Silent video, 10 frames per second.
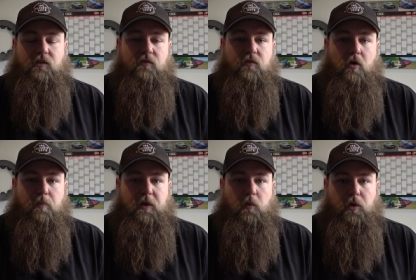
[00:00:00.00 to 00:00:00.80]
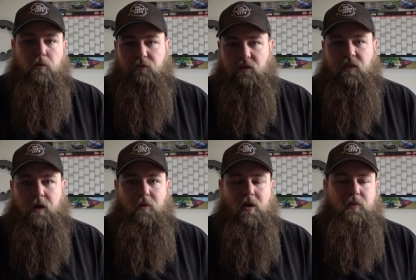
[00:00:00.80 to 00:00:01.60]
So if you've got big wheels,
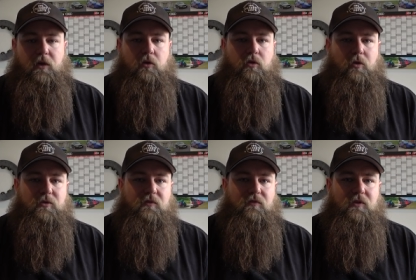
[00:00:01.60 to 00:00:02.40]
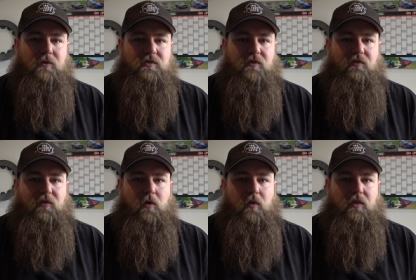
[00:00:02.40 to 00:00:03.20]
that might be a good option for you to
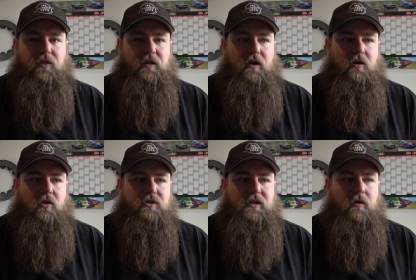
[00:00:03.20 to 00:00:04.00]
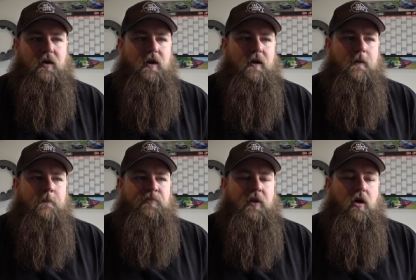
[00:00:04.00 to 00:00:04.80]
fill the arch. Now,
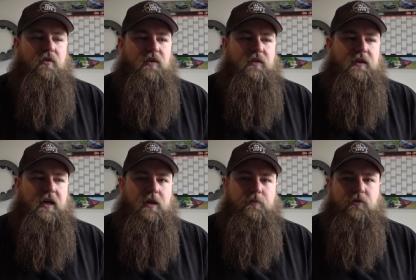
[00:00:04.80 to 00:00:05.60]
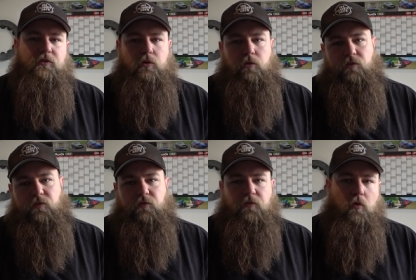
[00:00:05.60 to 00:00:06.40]
I found the calipers used
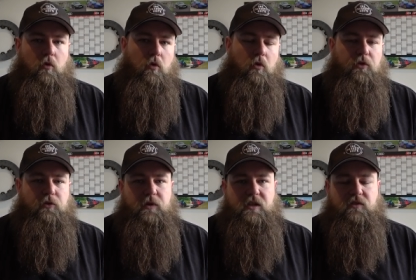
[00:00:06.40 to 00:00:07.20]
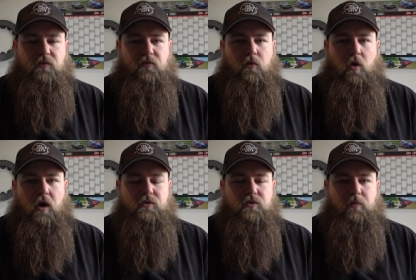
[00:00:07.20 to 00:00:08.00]
for three to four
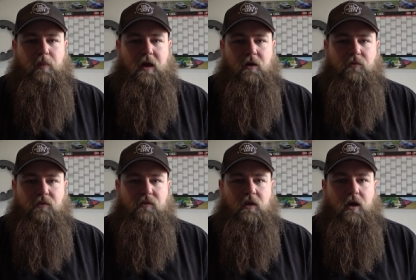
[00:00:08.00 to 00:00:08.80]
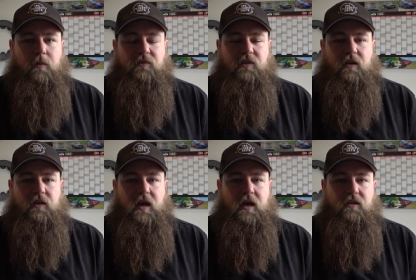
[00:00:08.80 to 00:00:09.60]
hundred pounds um,
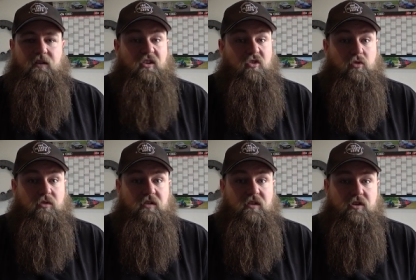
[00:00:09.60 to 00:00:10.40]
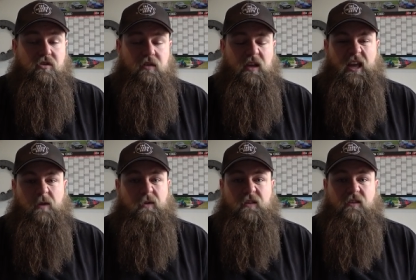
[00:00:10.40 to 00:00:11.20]
in a good condition. They
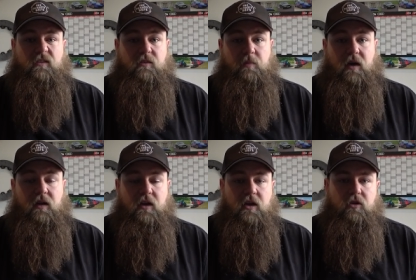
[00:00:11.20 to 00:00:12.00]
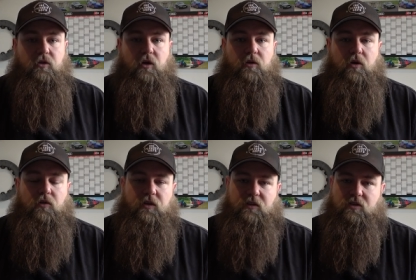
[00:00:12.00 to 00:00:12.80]
came with discs, but you don't know
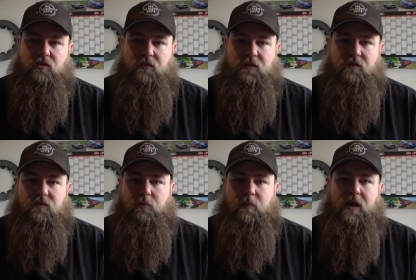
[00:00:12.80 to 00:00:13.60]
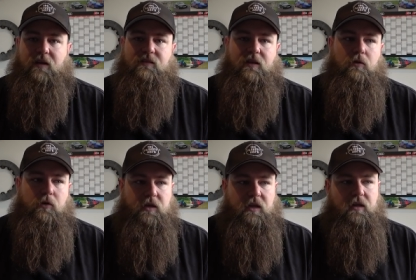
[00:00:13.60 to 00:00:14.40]
the condition of the discs and pads. Now
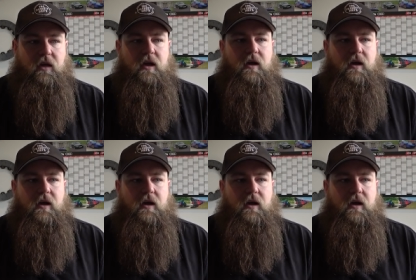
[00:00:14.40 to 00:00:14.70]
looking,